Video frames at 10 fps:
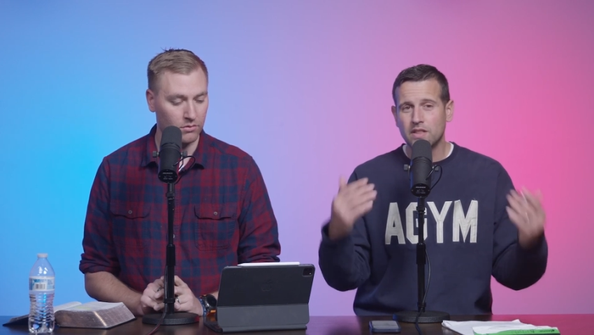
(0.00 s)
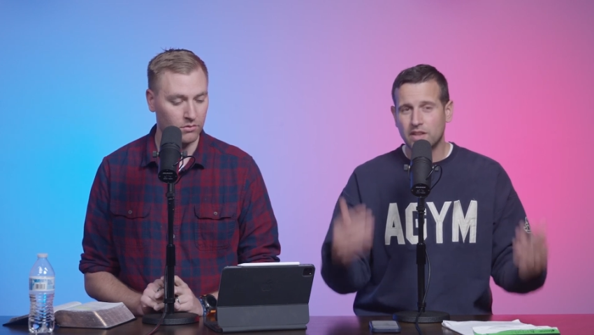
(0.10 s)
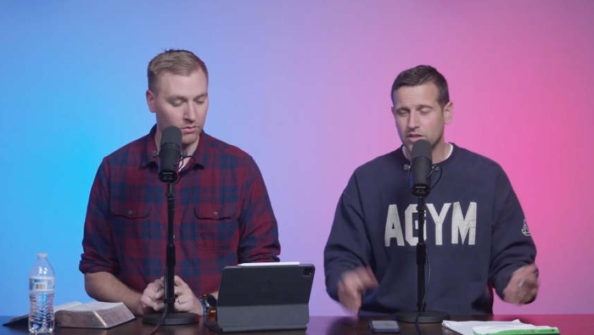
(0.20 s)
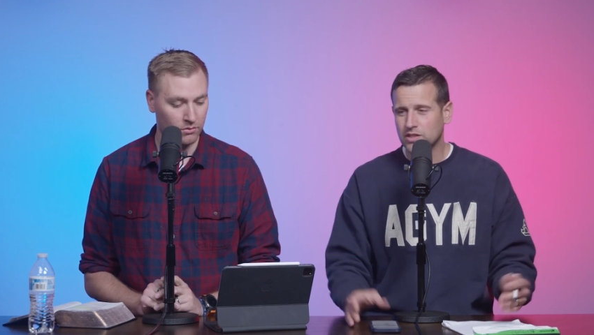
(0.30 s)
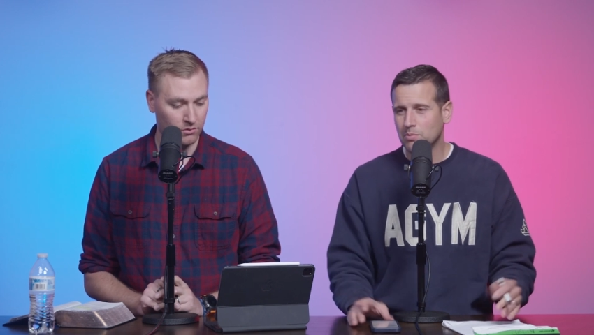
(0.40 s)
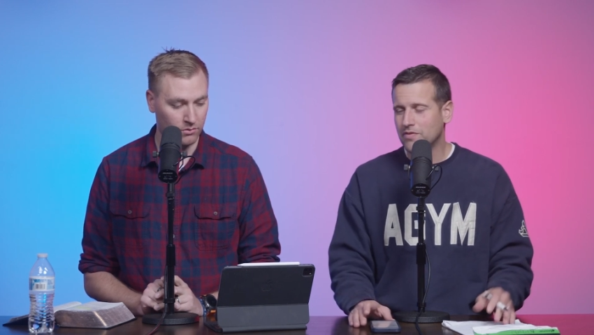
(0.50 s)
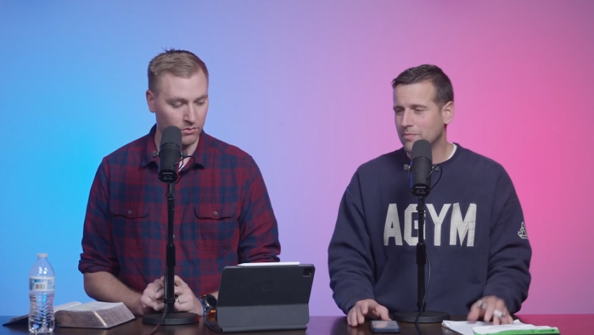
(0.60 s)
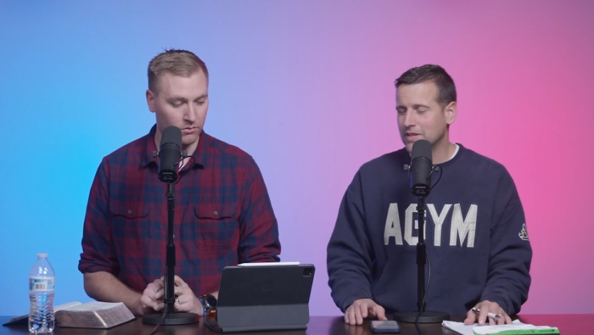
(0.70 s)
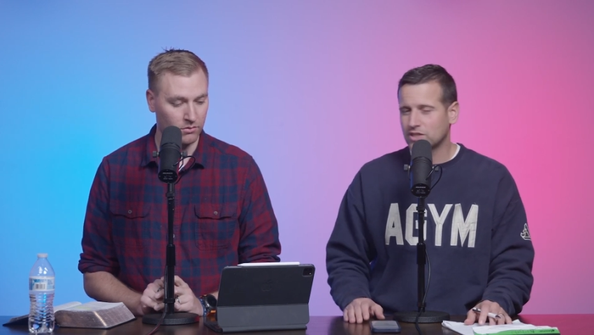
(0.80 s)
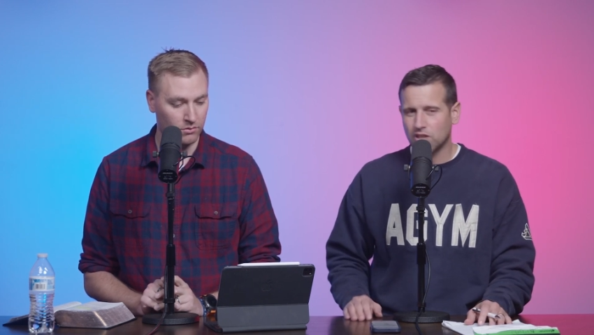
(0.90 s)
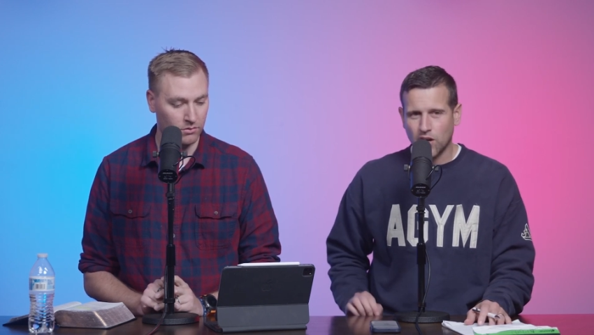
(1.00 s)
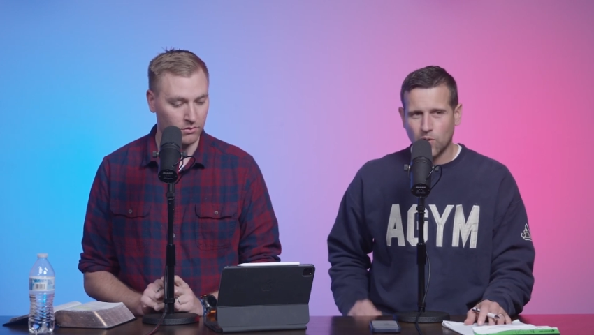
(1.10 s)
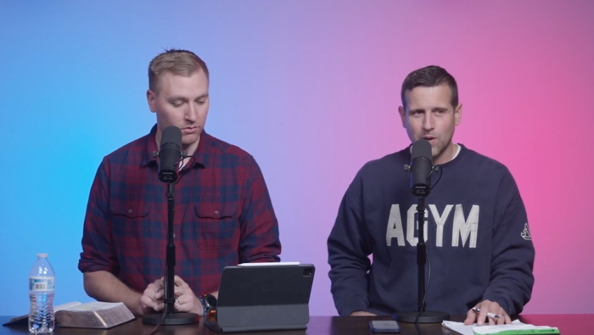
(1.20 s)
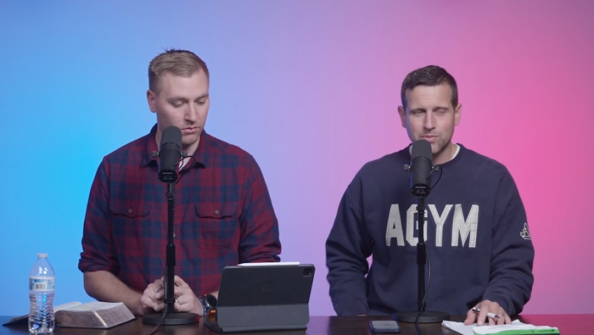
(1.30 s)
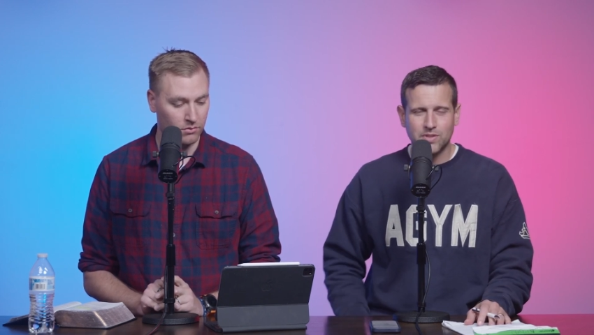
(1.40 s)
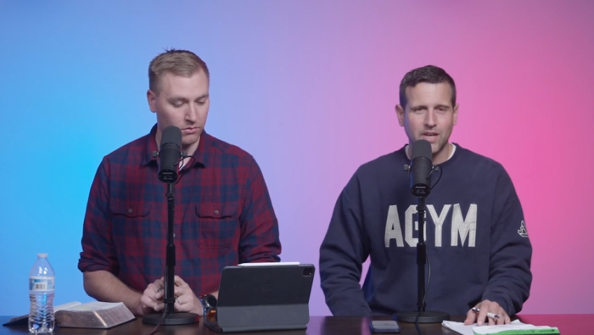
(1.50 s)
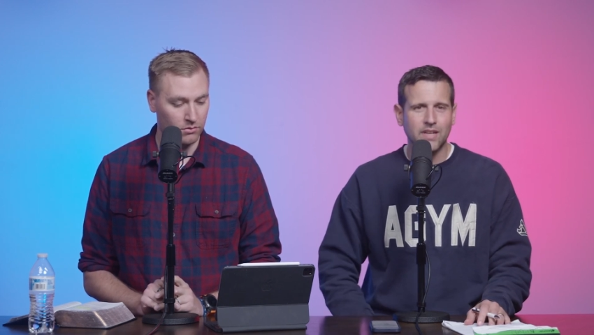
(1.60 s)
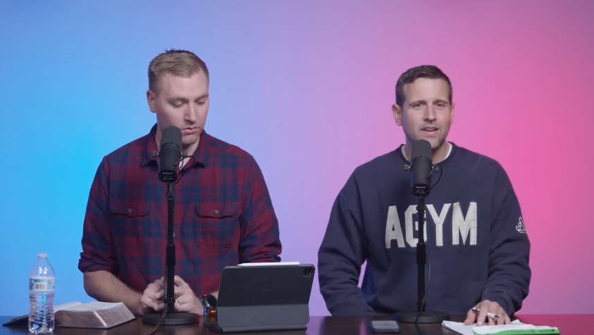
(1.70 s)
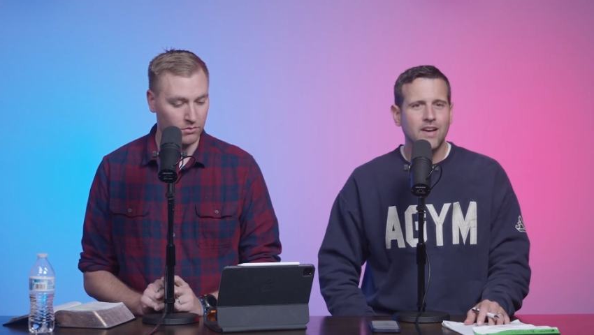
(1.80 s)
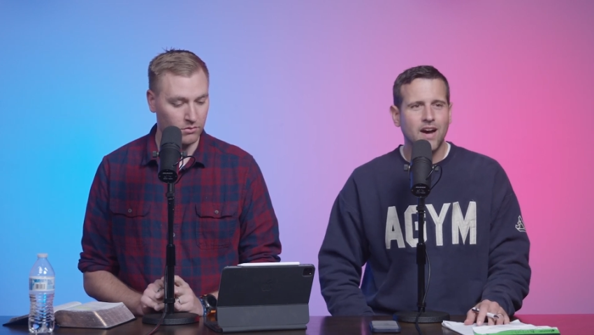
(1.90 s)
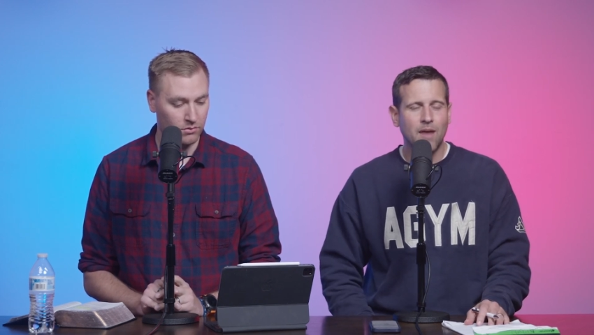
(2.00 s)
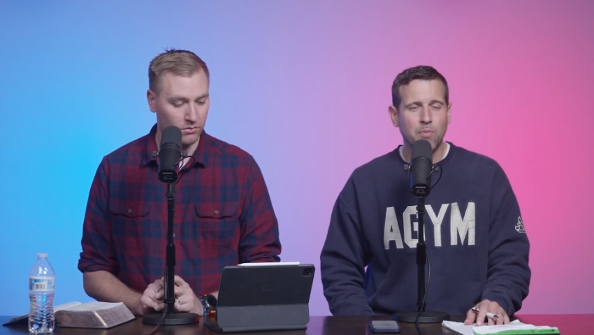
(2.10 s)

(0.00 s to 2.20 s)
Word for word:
Speaker 1: there is some information on our website uh,